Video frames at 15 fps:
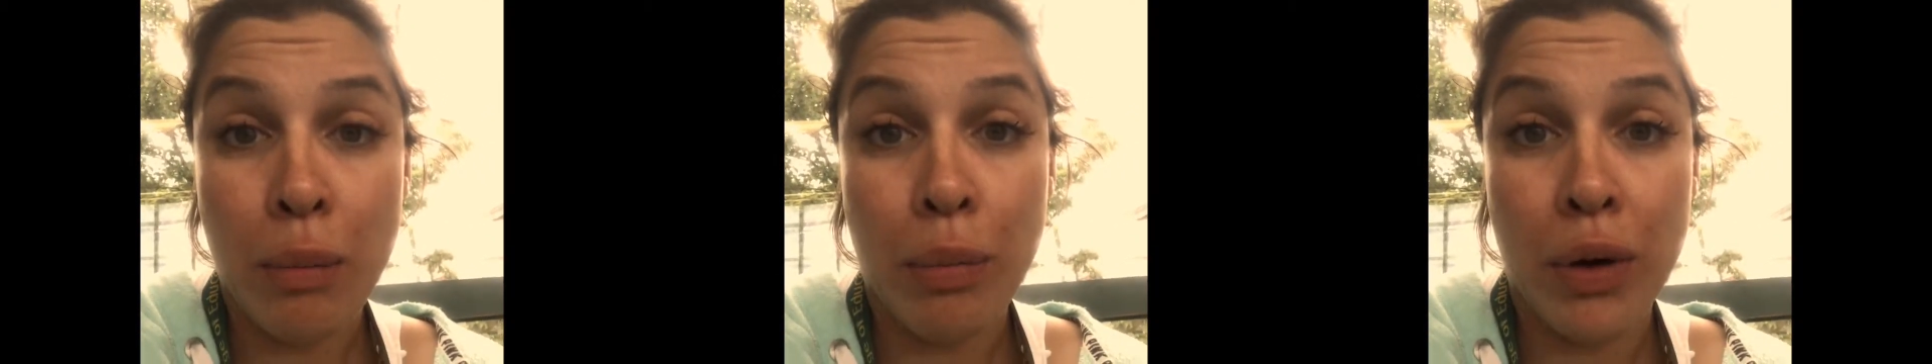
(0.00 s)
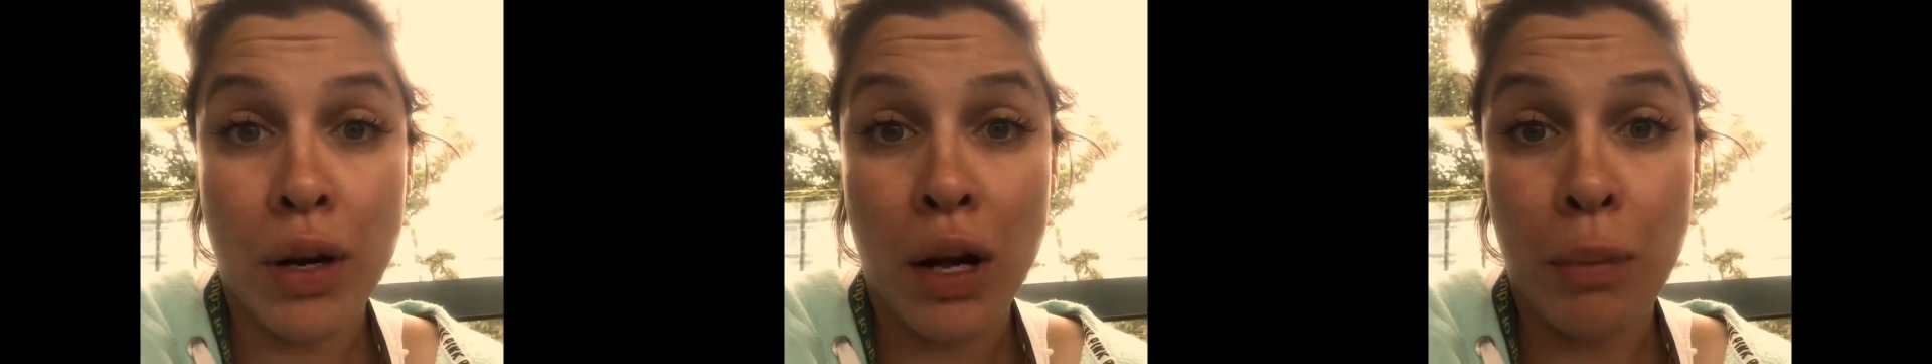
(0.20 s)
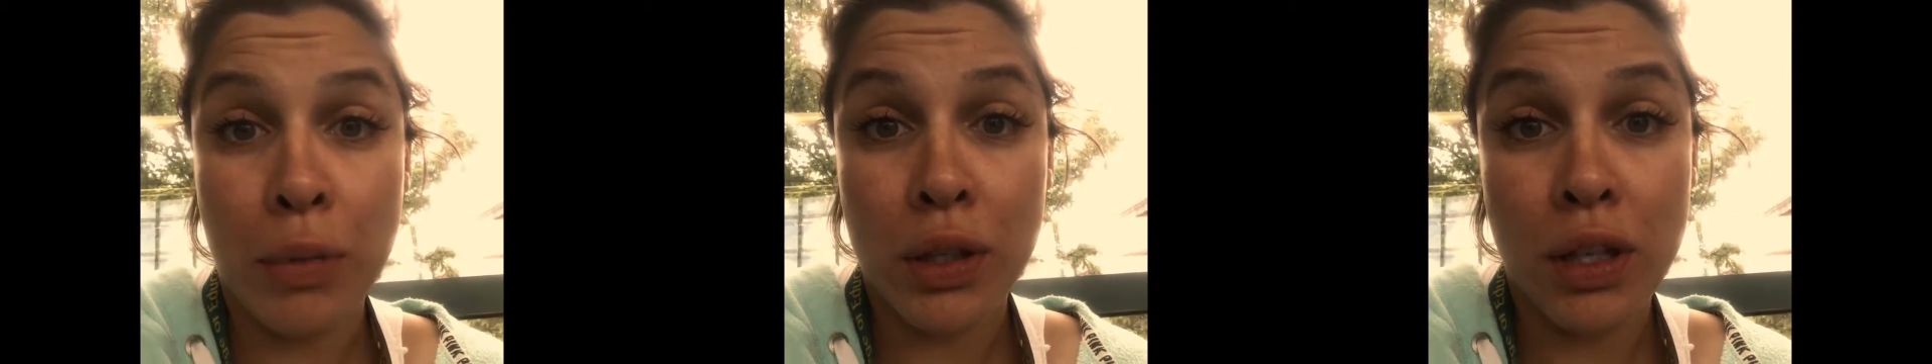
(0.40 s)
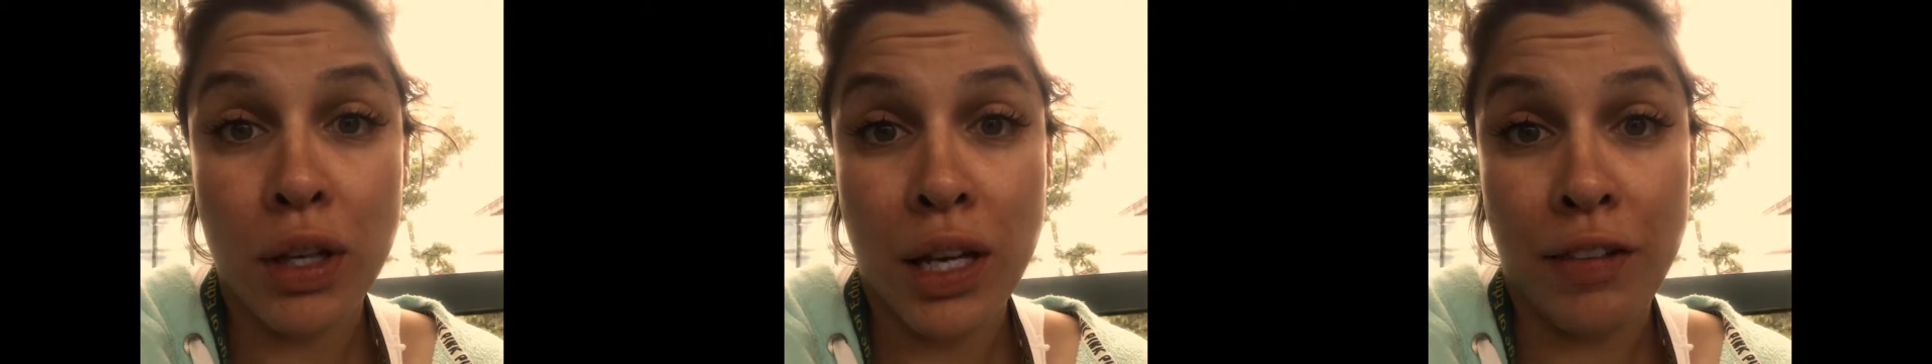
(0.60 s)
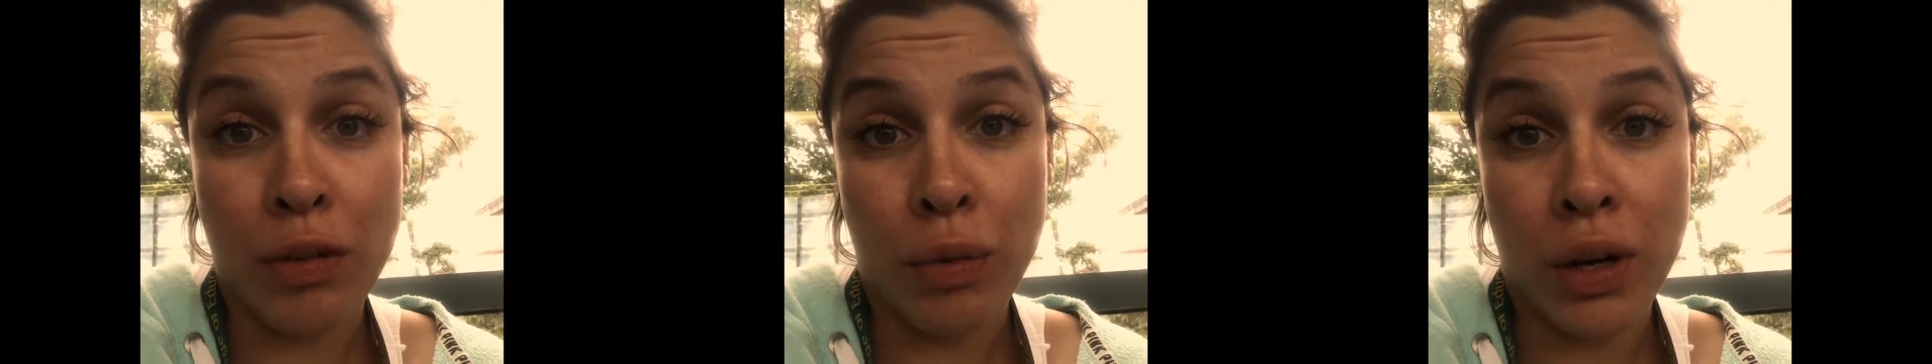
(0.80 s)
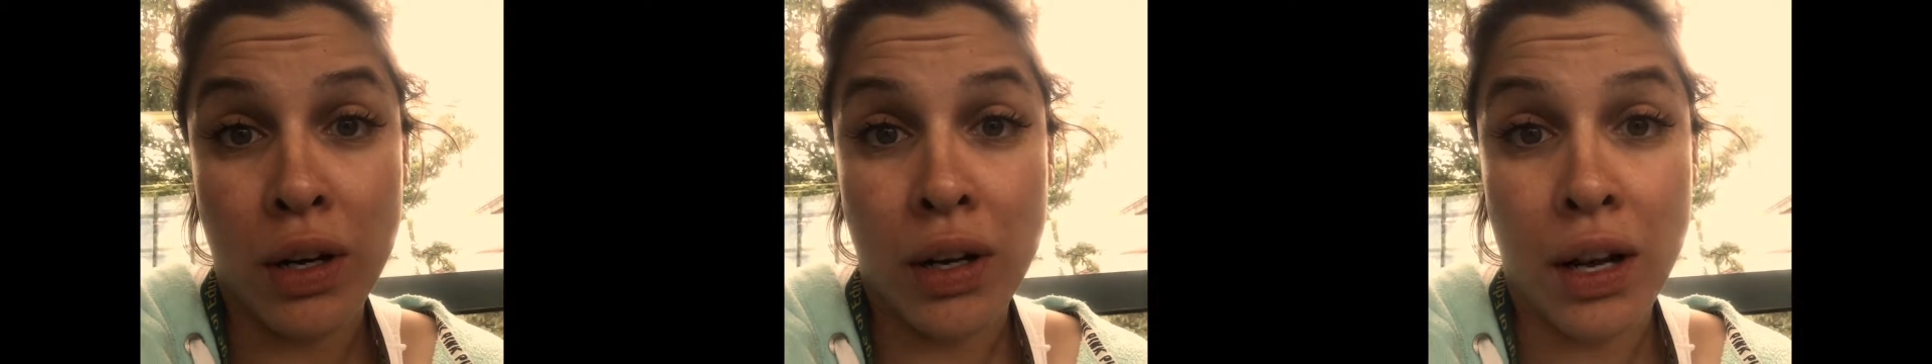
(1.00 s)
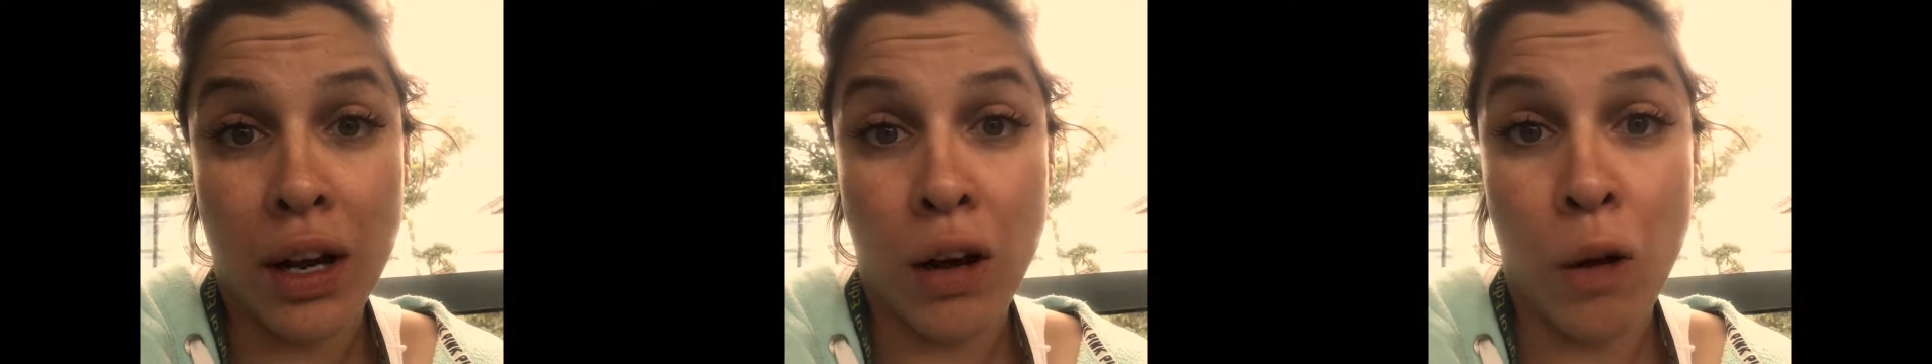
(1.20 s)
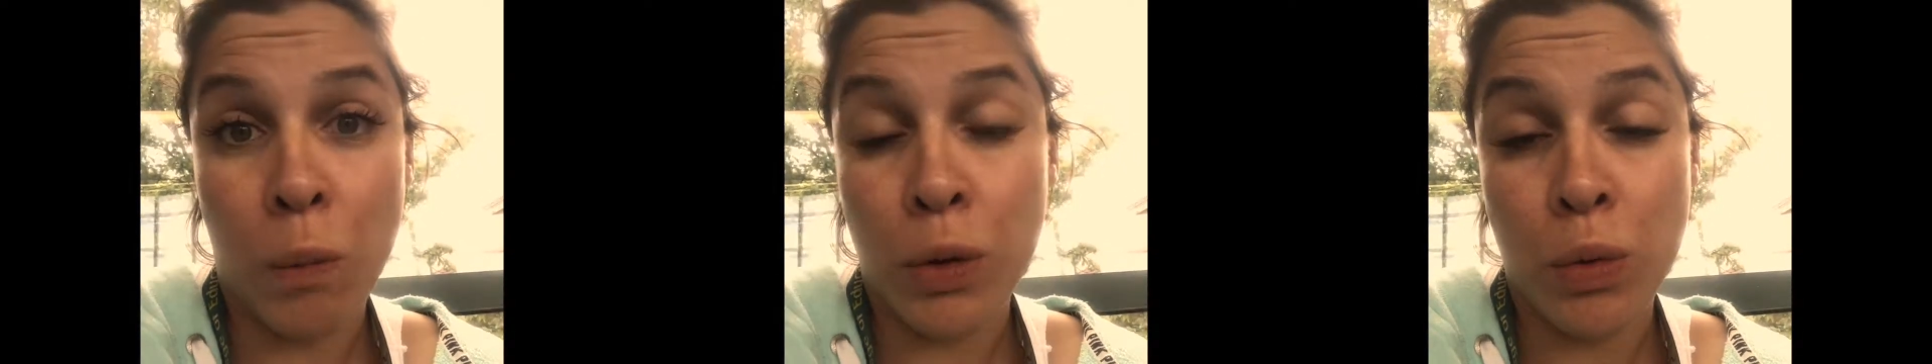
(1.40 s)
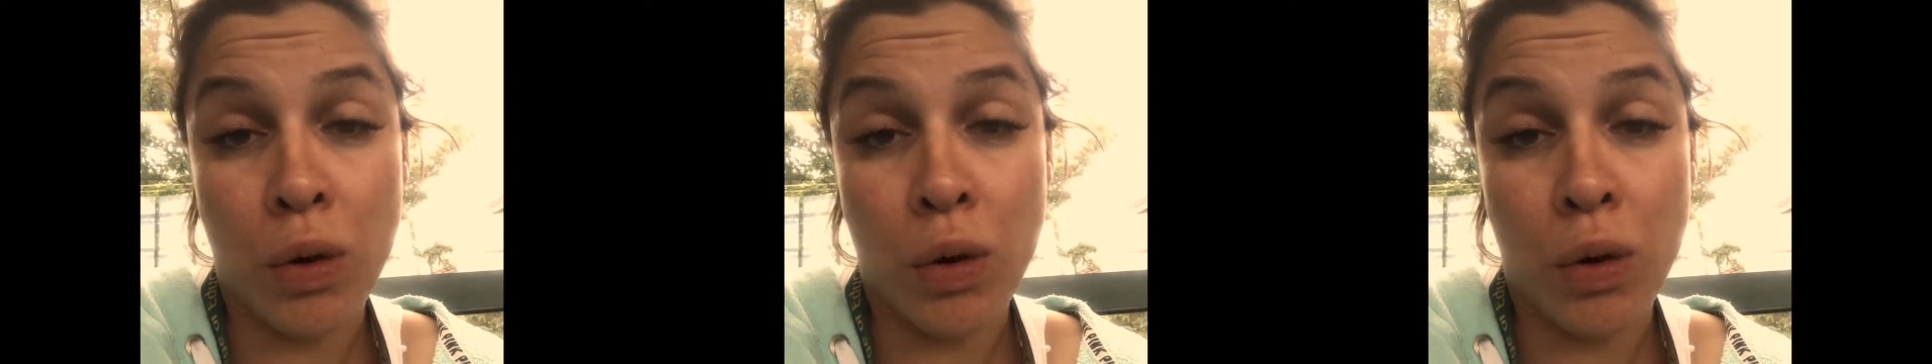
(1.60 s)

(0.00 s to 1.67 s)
But good luck everyone. I hope